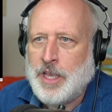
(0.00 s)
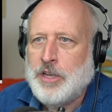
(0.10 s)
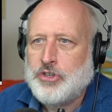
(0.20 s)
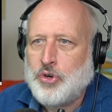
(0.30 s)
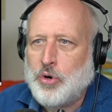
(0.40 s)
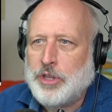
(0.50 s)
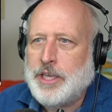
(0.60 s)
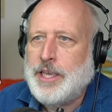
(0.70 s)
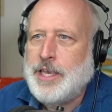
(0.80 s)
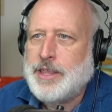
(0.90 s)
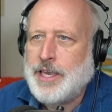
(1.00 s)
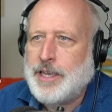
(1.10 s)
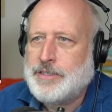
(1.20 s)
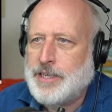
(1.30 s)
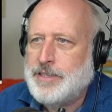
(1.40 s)
Surely, he
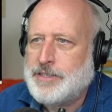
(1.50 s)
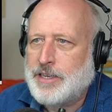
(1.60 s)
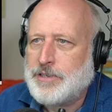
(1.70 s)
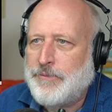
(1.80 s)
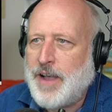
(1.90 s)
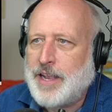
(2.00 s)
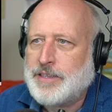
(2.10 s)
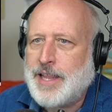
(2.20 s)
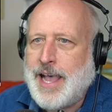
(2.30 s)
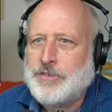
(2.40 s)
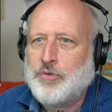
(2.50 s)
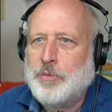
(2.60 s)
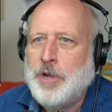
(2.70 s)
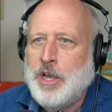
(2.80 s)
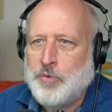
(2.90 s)
thinks, in such a fine
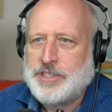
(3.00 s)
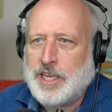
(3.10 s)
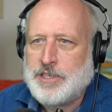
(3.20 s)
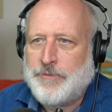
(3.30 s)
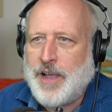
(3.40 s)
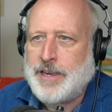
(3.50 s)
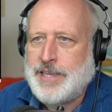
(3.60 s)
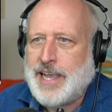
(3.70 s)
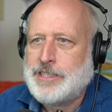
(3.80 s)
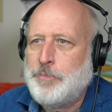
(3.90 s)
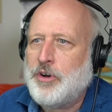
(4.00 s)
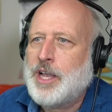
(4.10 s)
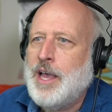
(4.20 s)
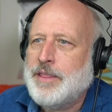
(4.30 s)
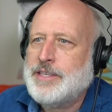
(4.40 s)
classroom with such a fine textbook,
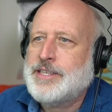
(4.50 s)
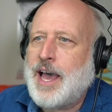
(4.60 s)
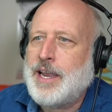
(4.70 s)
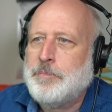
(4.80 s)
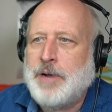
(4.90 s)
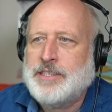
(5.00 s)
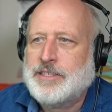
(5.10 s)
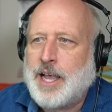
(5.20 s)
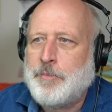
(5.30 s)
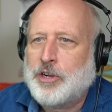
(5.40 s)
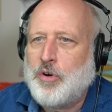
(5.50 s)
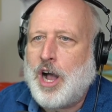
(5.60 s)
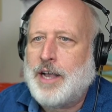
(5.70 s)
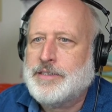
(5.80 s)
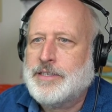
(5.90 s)
the sonnet must come
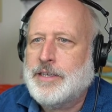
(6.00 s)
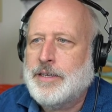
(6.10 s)
across.